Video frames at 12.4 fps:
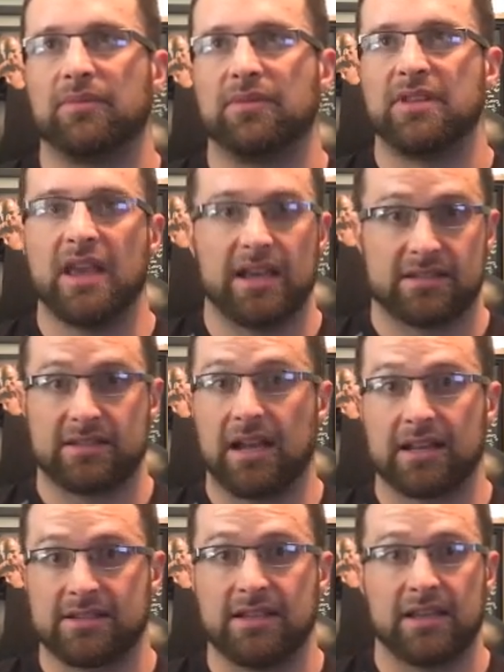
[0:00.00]
yes,
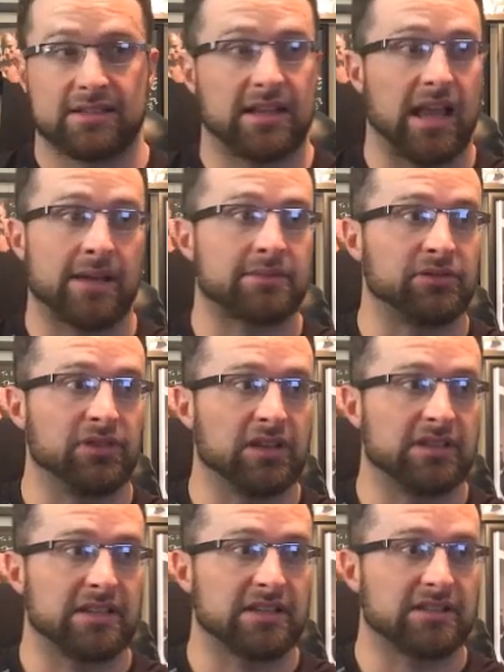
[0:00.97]
that exists. That absolutely
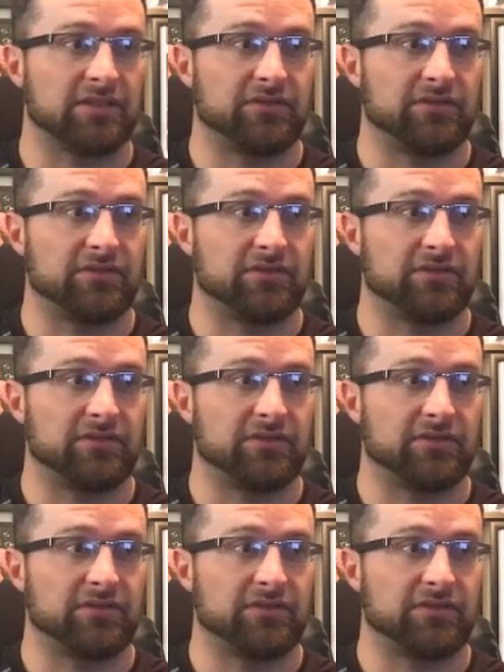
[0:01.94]
exists.